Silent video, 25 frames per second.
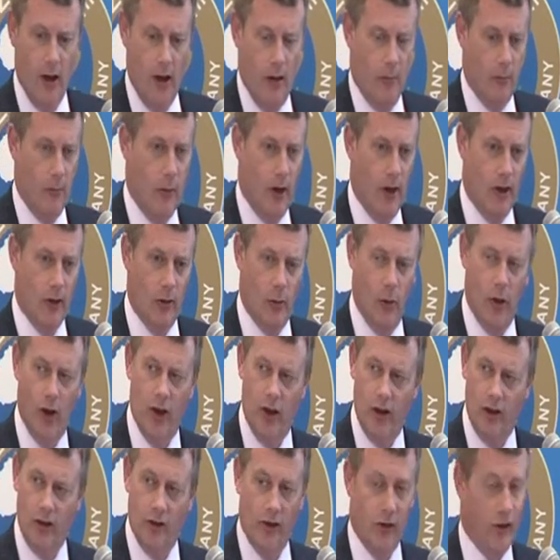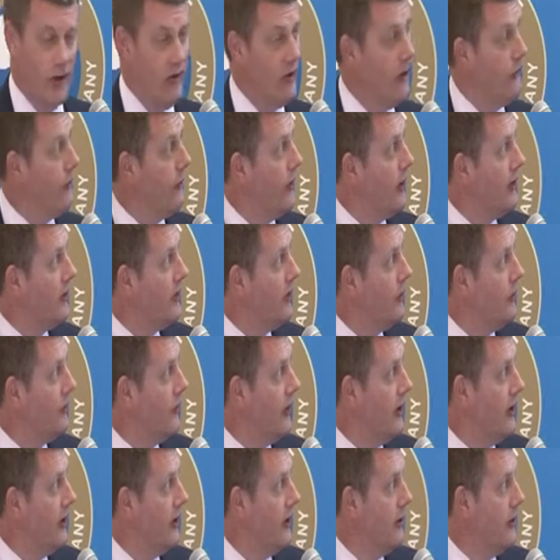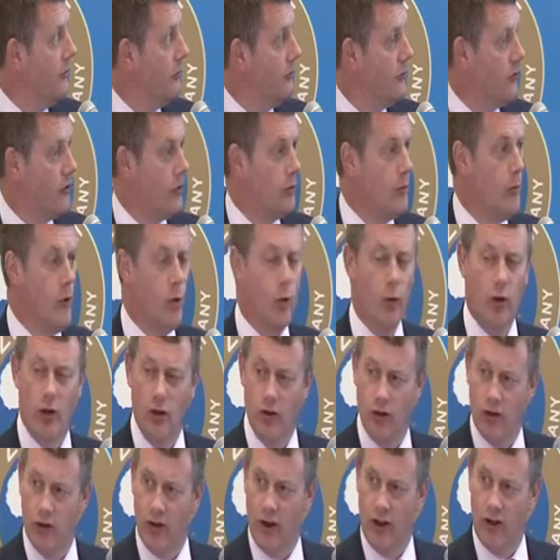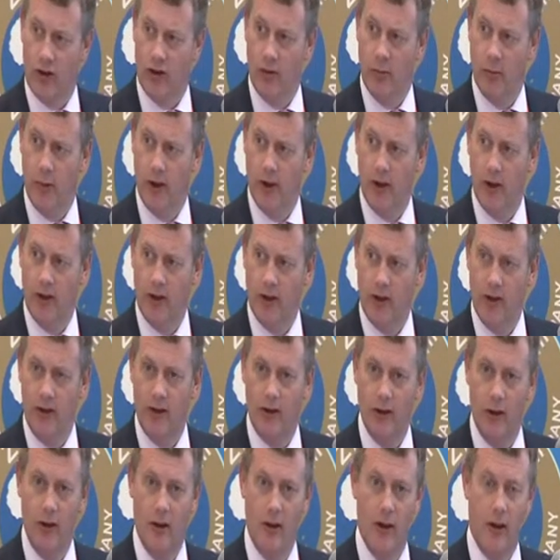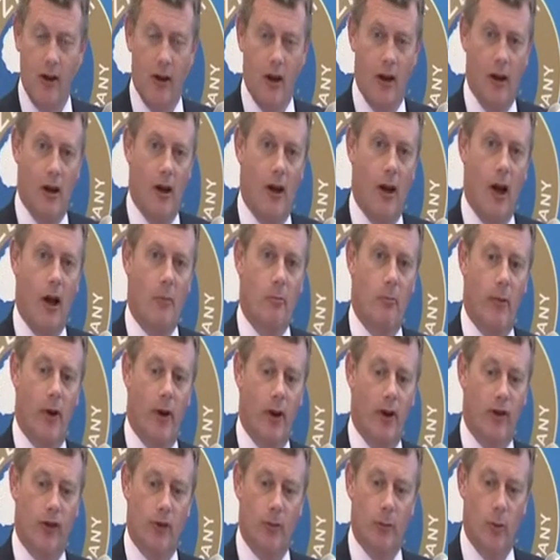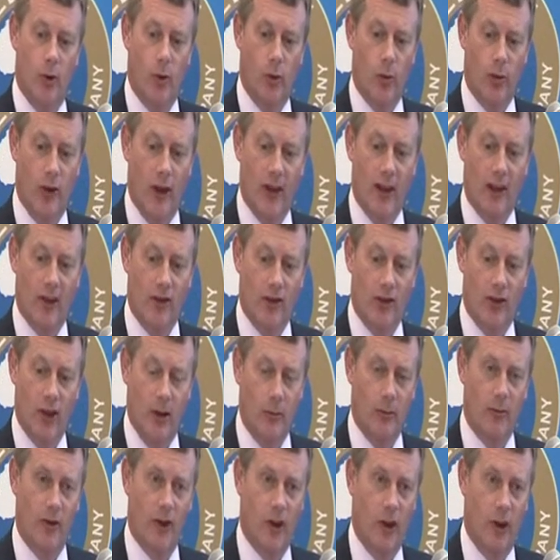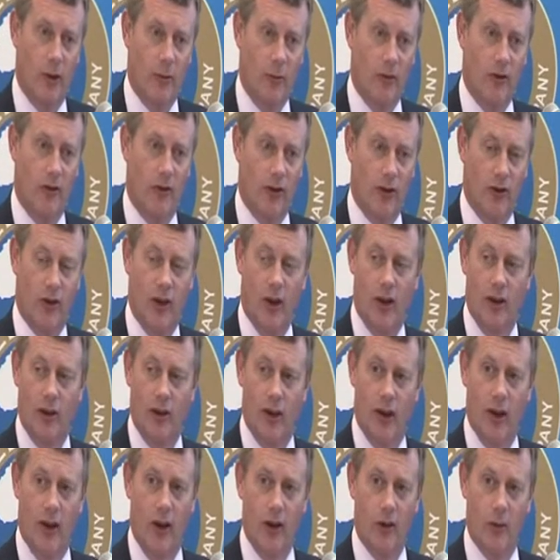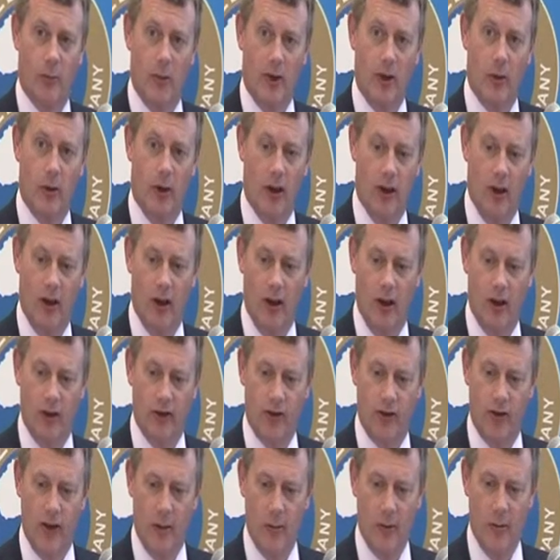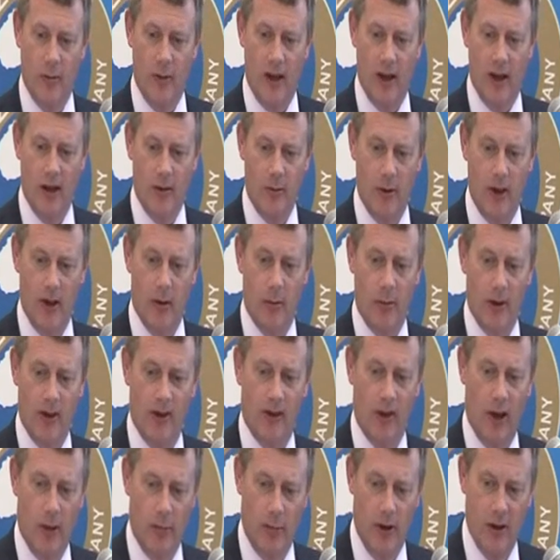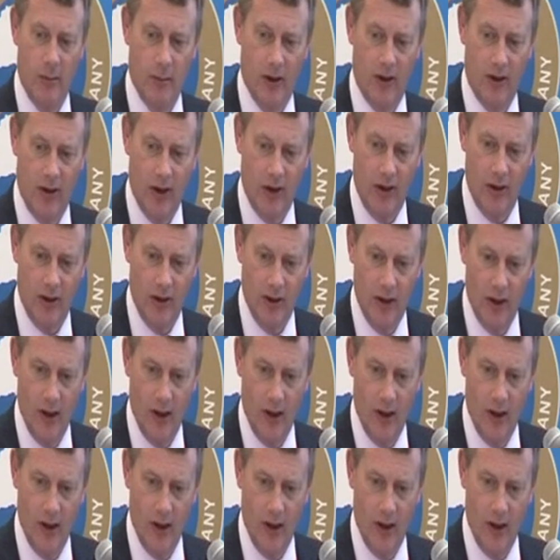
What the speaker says: Minor works is effectively small construction policies, and by small that can sometimes for certain clients be quite a large sum of money, but it will be sub-limited.